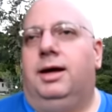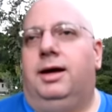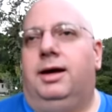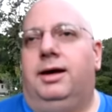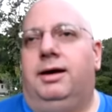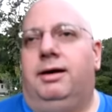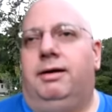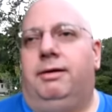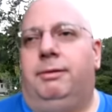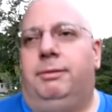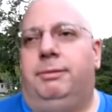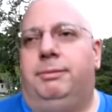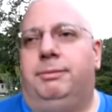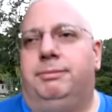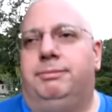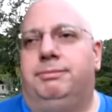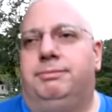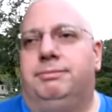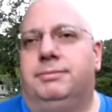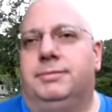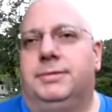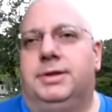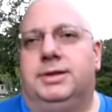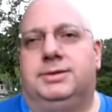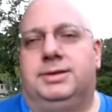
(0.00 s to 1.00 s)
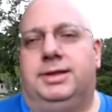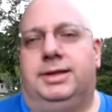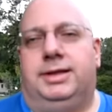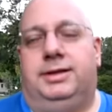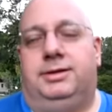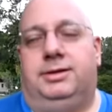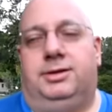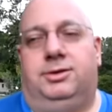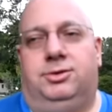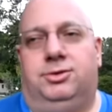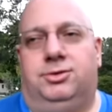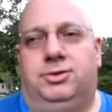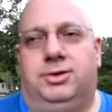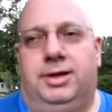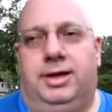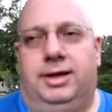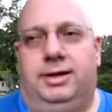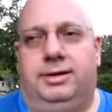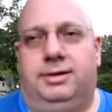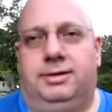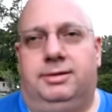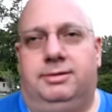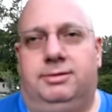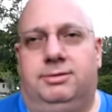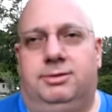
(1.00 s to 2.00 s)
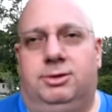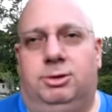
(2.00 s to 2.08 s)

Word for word: because um, they didn't understand it,